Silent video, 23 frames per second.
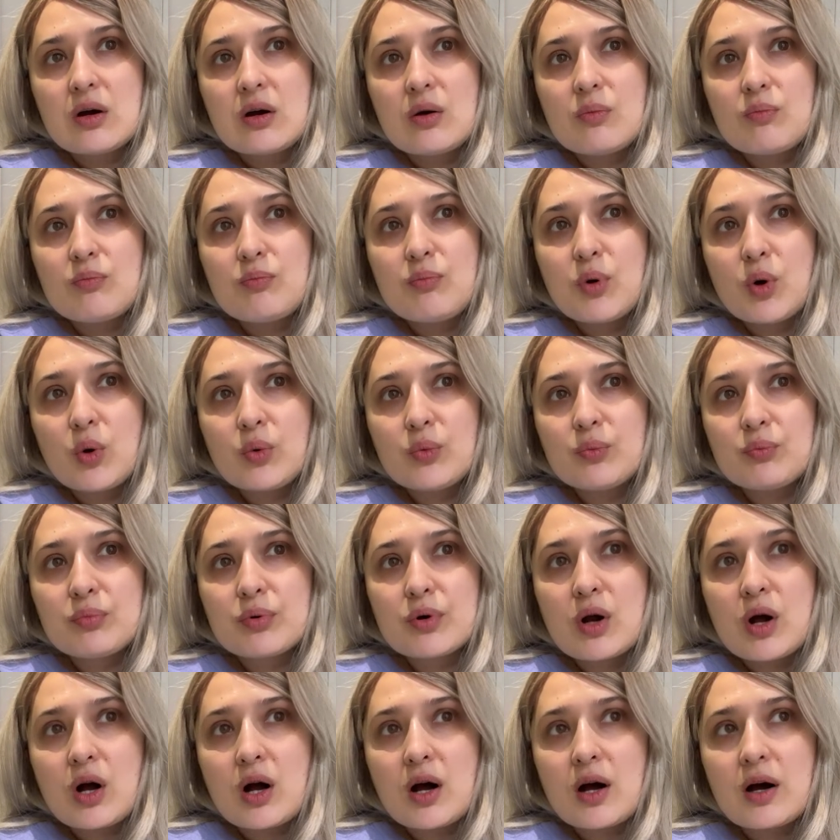bone
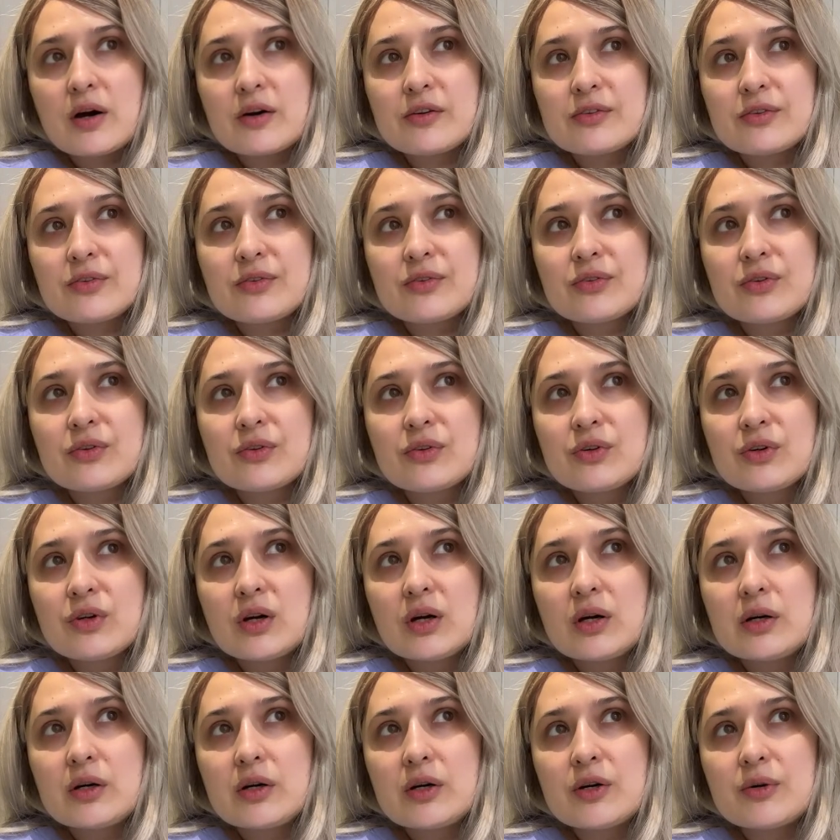broth.
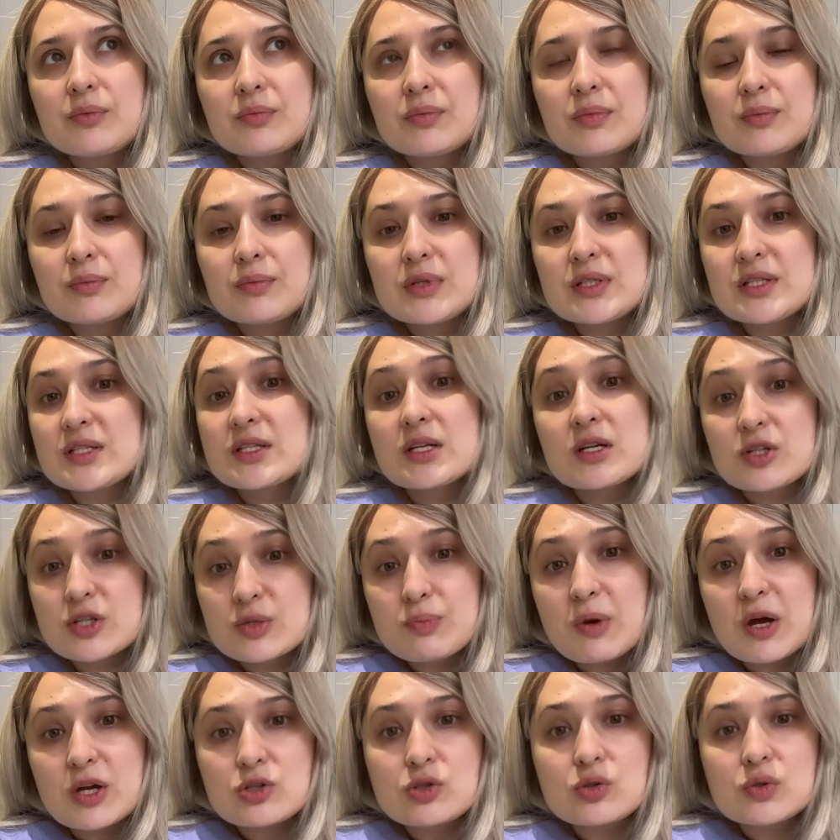It's their
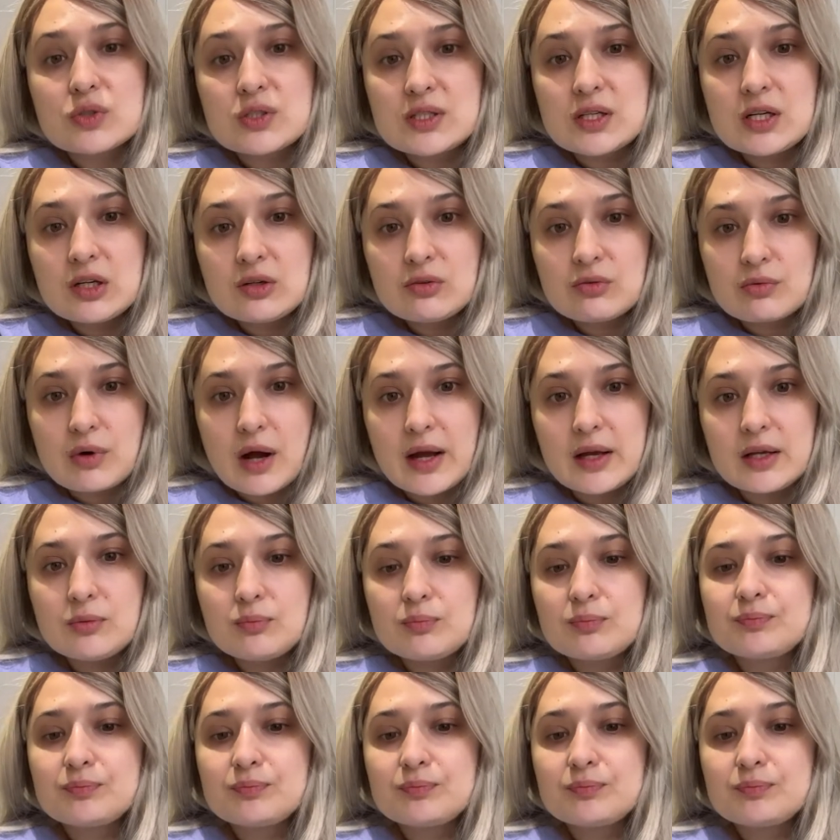specialty, right?